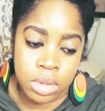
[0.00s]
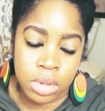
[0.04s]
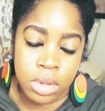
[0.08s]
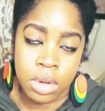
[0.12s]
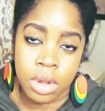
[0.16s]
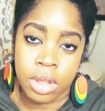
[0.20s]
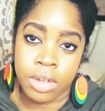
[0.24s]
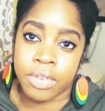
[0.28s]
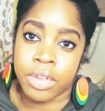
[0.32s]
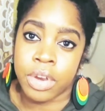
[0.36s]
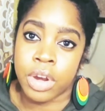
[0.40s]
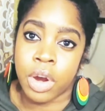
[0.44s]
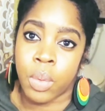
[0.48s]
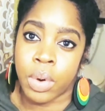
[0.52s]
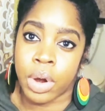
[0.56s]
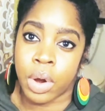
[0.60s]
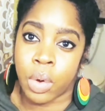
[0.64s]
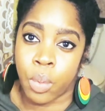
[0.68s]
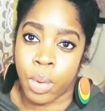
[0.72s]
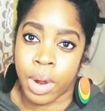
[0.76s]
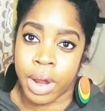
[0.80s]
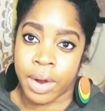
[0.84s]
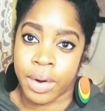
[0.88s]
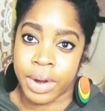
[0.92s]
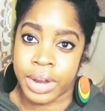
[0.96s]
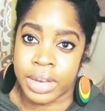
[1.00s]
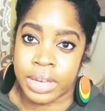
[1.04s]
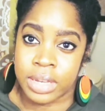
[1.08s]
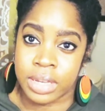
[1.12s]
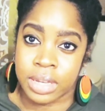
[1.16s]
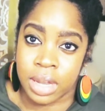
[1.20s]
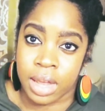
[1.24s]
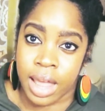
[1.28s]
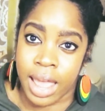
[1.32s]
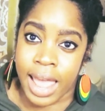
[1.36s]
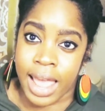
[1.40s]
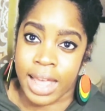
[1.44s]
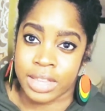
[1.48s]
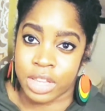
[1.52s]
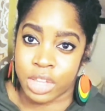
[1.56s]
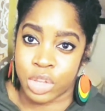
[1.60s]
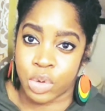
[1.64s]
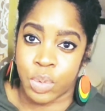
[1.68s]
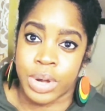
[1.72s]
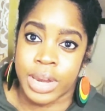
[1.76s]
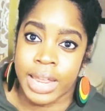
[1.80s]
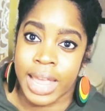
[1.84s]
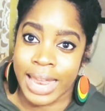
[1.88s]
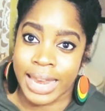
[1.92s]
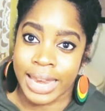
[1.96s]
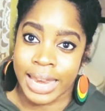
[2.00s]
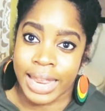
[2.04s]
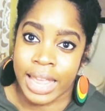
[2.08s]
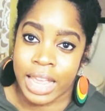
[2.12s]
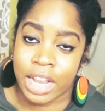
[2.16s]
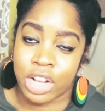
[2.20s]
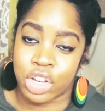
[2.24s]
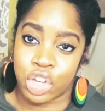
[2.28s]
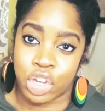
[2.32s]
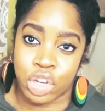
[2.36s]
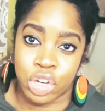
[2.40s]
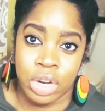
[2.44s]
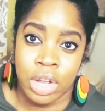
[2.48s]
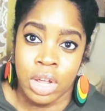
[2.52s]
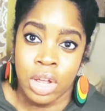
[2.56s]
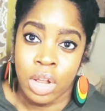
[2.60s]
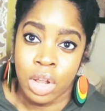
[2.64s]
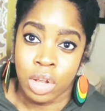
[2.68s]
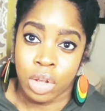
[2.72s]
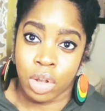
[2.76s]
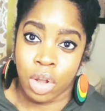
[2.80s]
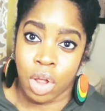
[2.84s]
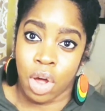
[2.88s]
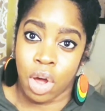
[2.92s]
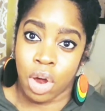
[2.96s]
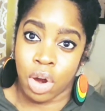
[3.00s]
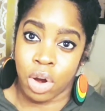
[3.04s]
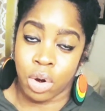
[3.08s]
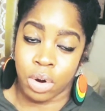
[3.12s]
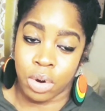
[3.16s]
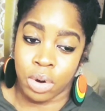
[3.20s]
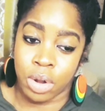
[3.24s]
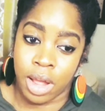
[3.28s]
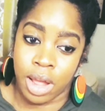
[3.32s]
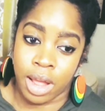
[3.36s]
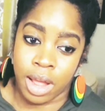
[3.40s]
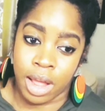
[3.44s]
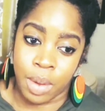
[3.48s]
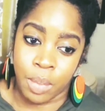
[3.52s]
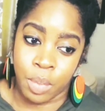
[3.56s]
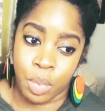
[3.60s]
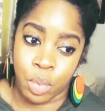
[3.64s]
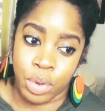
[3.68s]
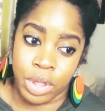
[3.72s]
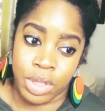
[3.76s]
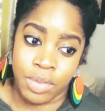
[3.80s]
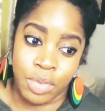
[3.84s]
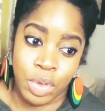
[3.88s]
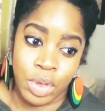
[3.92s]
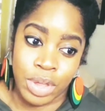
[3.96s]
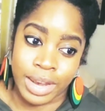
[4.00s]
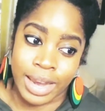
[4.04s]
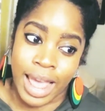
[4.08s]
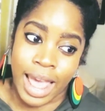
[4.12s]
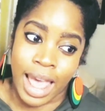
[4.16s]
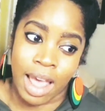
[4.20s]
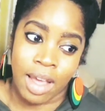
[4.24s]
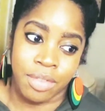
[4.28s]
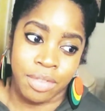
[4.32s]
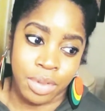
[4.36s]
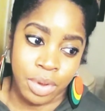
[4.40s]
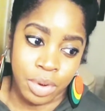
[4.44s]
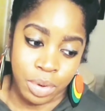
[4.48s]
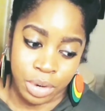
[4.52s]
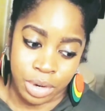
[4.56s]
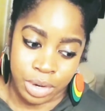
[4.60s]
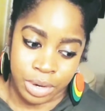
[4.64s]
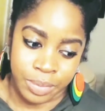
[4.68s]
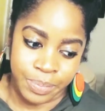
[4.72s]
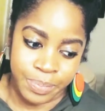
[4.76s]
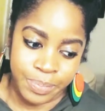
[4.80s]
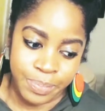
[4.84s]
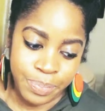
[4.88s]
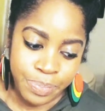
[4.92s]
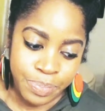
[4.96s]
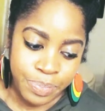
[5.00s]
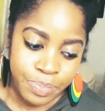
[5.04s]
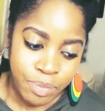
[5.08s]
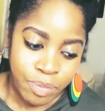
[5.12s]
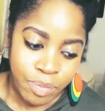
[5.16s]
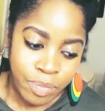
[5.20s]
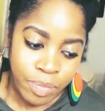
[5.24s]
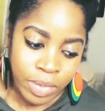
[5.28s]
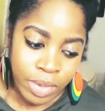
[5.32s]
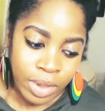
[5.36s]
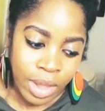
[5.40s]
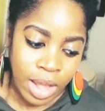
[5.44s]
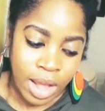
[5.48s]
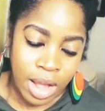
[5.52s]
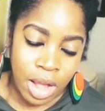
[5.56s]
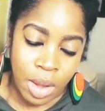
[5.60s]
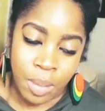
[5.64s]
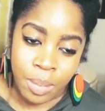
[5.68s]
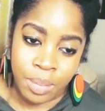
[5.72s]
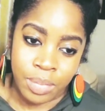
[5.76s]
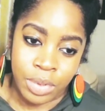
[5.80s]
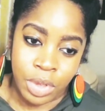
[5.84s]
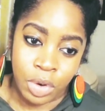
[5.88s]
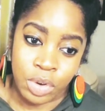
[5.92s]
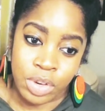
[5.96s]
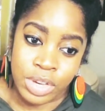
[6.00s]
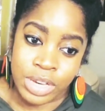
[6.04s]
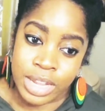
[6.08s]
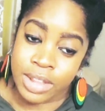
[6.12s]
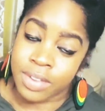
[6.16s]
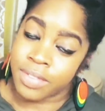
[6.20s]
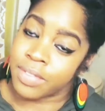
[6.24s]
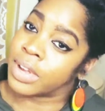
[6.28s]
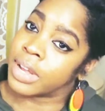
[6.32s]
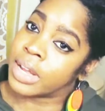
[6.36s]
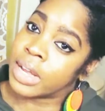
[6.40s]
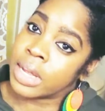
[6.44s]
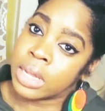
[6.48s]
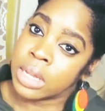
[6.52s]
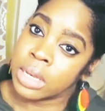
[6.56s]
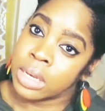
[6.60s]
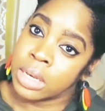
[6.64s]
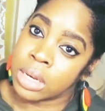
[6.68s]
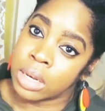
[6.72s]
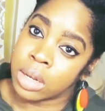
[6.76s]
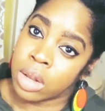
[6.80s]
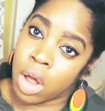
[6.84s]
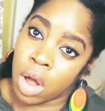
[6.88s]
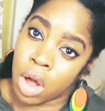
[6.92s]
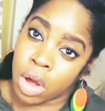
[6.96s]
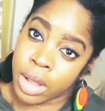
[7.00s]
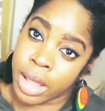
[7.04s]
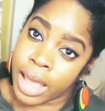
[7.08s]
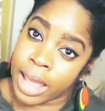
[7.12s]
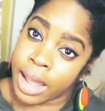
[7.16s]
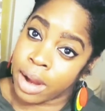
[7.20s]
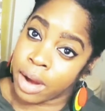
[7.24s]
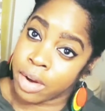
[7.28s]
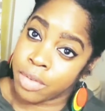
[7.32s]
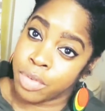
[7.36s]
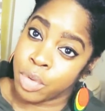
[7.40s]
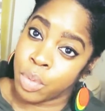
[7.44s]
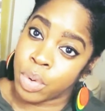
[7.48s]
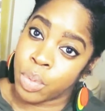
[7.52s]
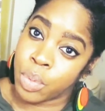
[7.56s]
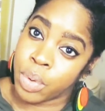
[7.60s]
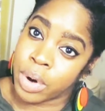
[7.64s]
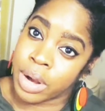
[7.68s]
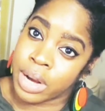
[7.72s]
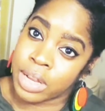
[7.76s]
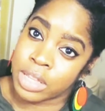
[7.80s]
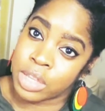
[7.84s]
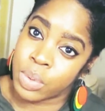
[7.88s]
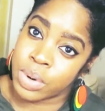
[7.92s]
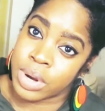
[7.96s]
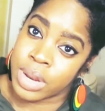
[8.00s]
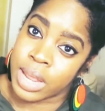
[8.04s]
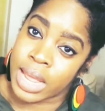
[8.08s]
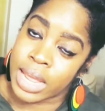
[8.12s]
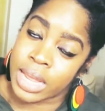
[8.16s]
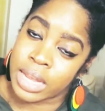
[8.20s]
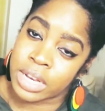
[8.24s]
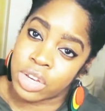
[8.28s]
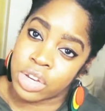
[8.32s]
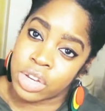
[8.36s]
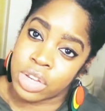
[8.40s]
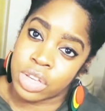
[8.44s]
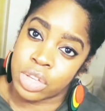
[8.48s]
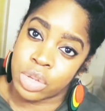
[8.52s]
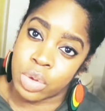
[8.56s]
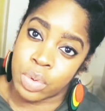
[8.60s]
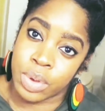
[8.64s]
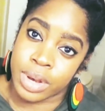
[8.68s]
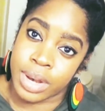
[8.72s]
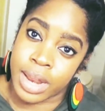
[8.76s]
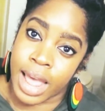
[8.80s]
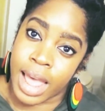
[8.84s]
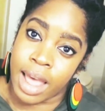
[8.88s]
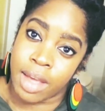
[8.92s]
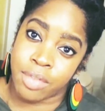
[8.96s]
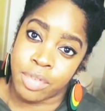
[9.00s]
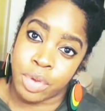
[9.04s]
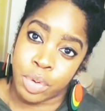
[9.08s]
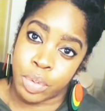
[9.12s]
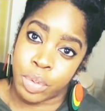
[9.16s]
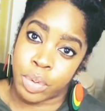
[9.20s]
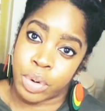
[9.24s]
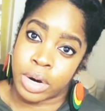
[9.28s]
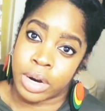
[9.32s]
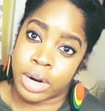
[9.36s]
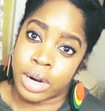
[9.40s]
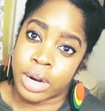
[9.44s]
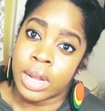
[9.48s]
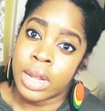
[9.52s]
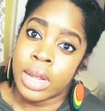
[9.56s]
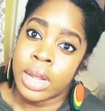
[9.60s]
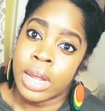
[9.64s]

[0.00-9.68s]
if you don't want to wear it as a 28-inch long weave, you can have your diva long hair. If you want to wear it at 28 inches, you can have your